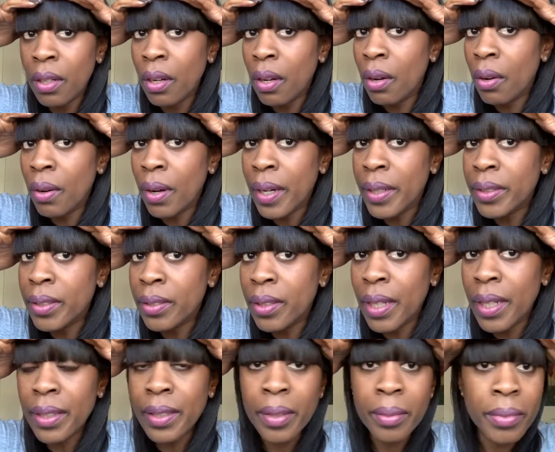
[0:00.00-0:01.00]
All right, so
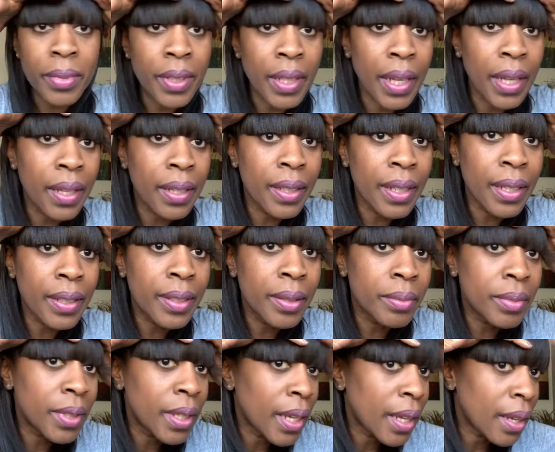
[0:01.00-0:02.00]
that comes down, that comes
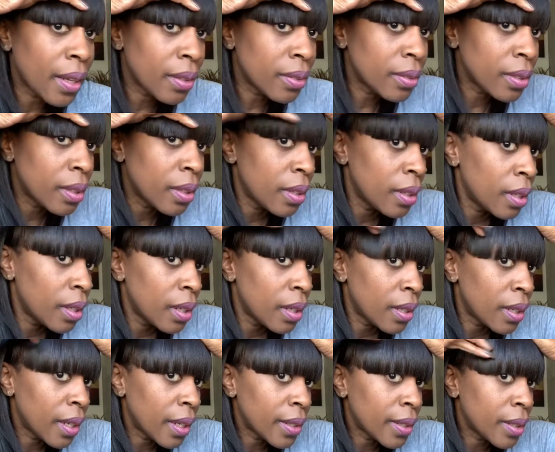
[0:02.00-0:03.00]
down,
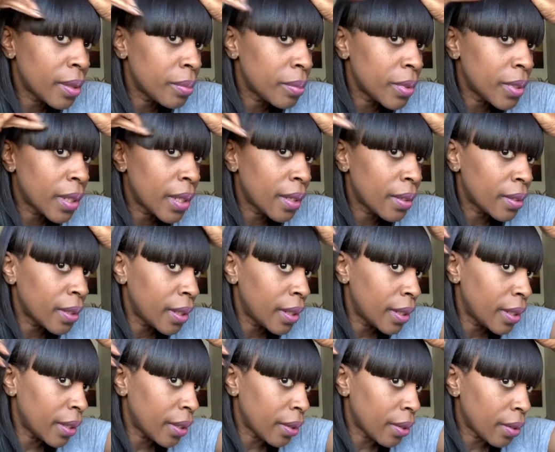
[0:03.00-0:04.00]
that comes down
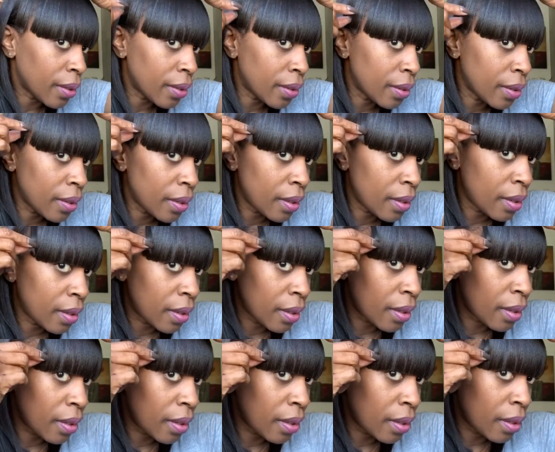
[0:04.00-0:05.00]
here.
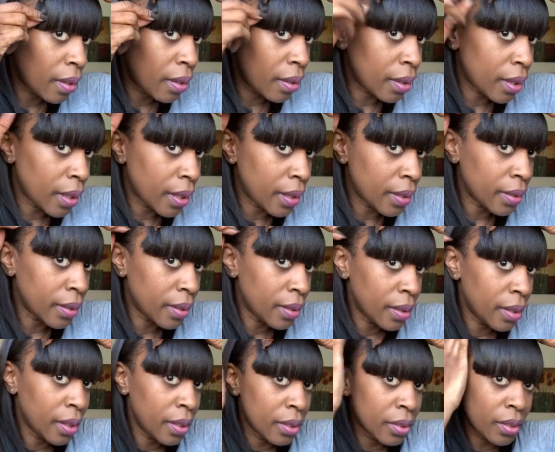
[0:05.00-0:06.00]
Okay.
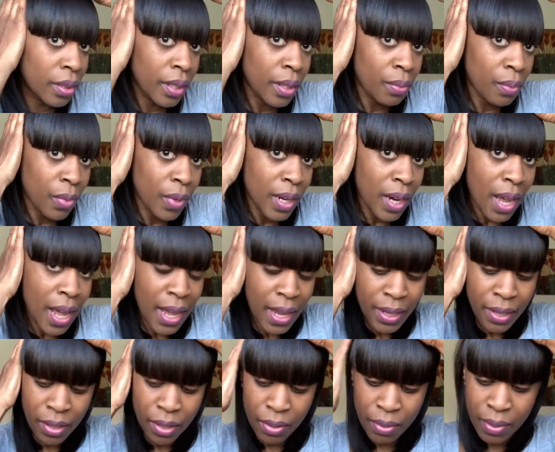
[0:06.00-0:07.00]
So then what I
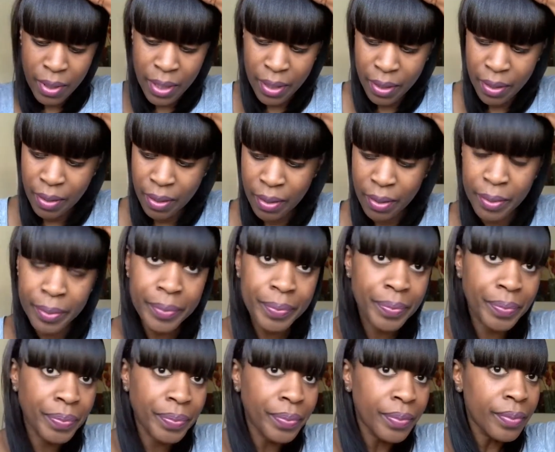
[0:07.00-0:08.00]
do is,
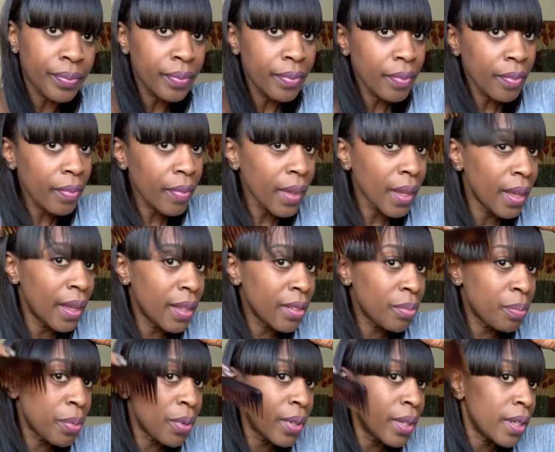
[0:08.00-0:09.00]
it's
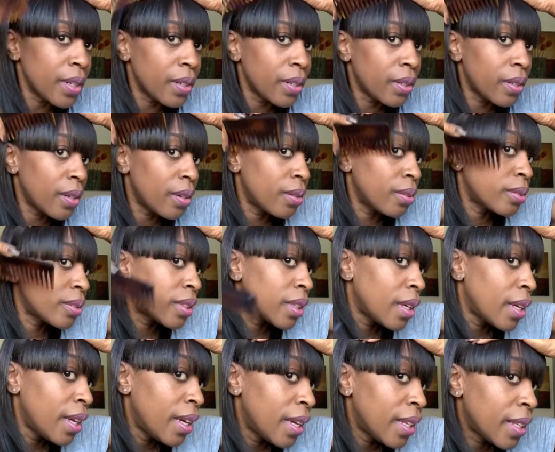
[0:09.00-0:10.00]
pretty close.
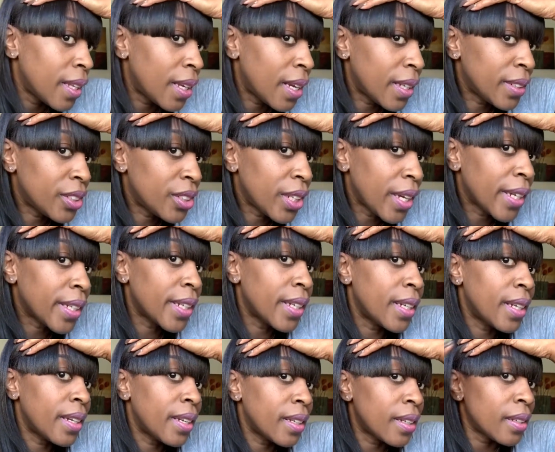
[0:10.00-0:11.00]
Then I check
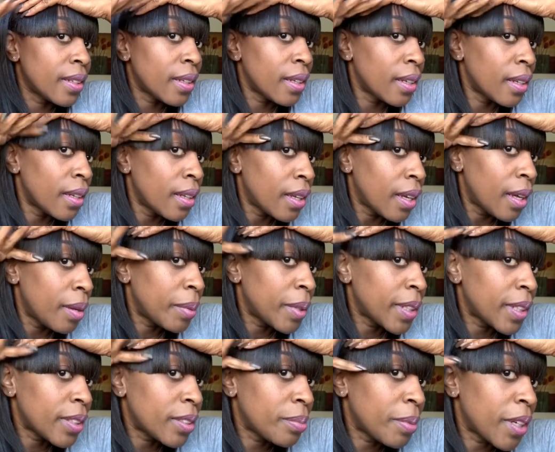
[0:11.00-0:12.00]
it up
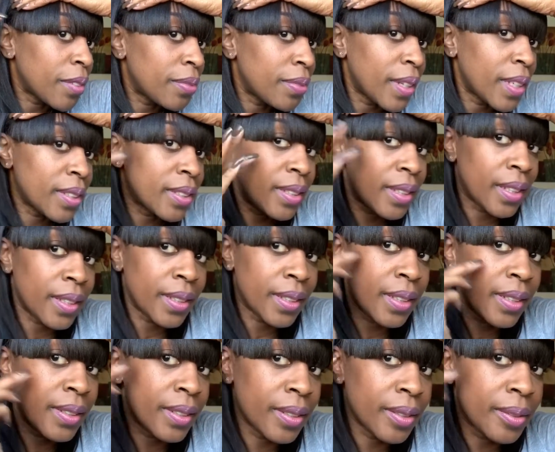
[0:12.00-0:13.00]
against my face like
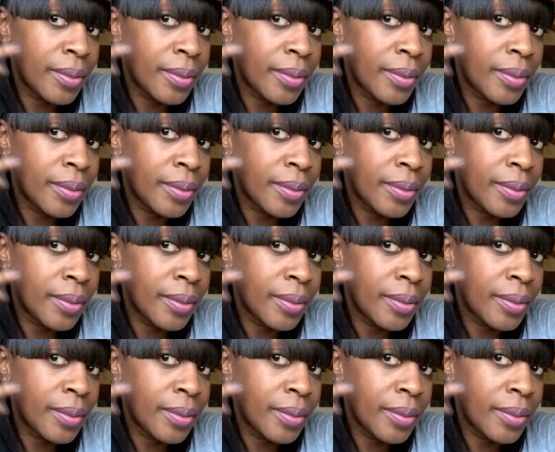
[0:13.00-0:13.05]
this.